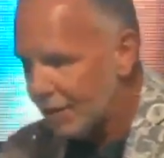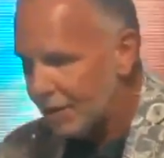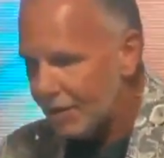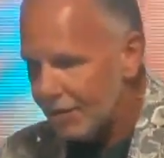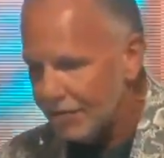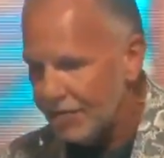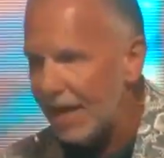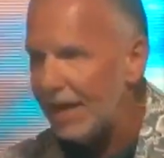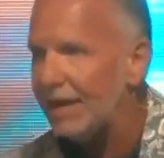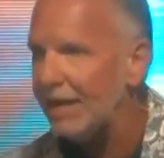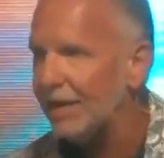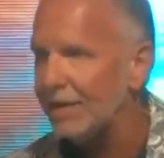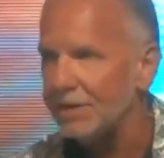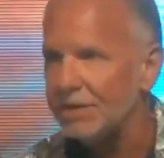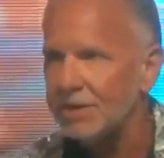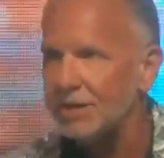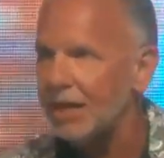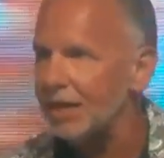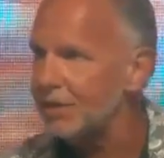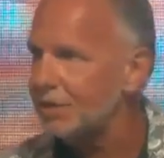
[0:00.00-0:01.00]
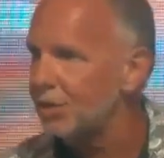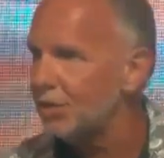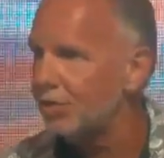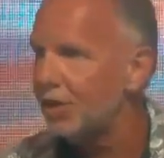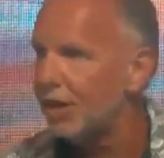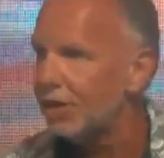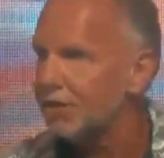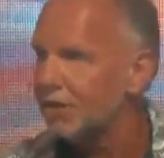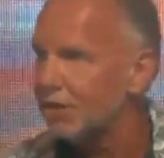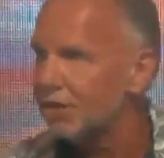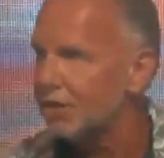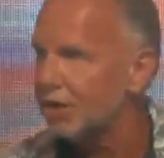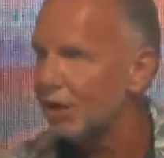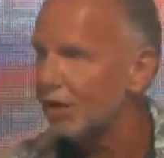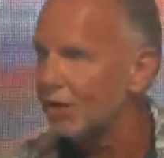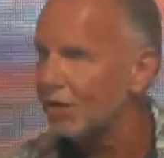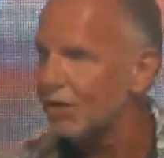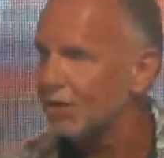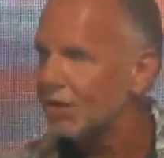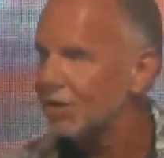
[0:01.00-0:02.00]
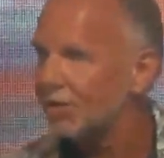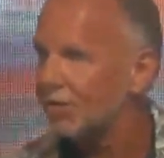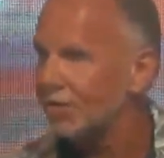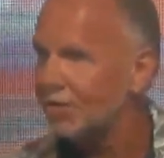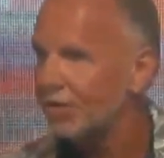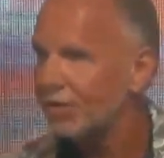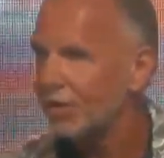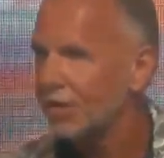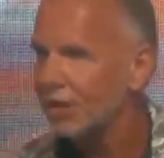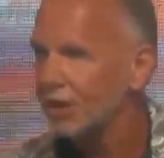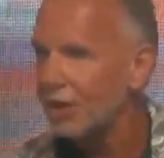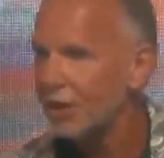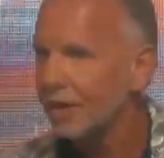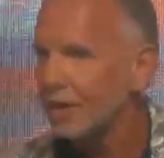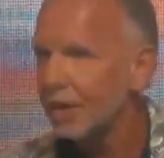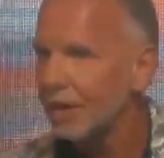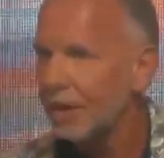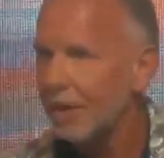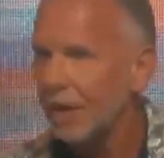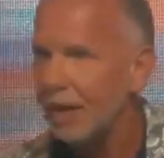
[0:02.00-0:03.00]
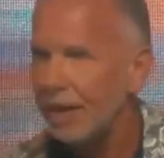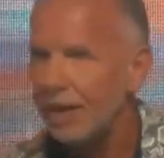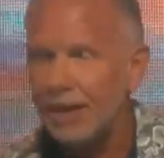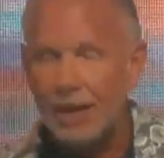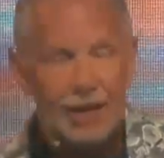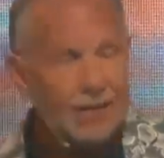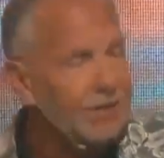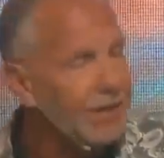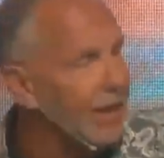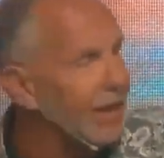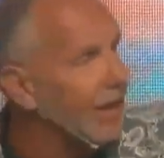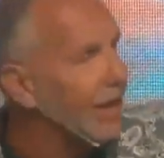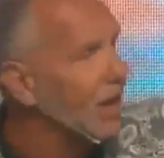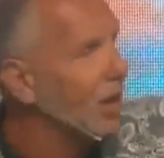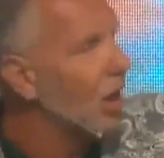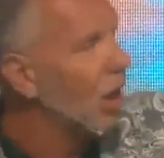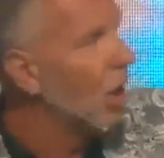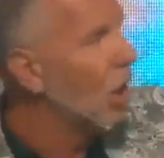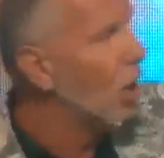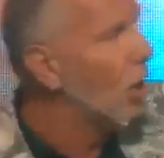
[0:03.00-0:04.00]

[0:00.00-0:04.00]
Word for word: that he has said to us, the church. And I take it all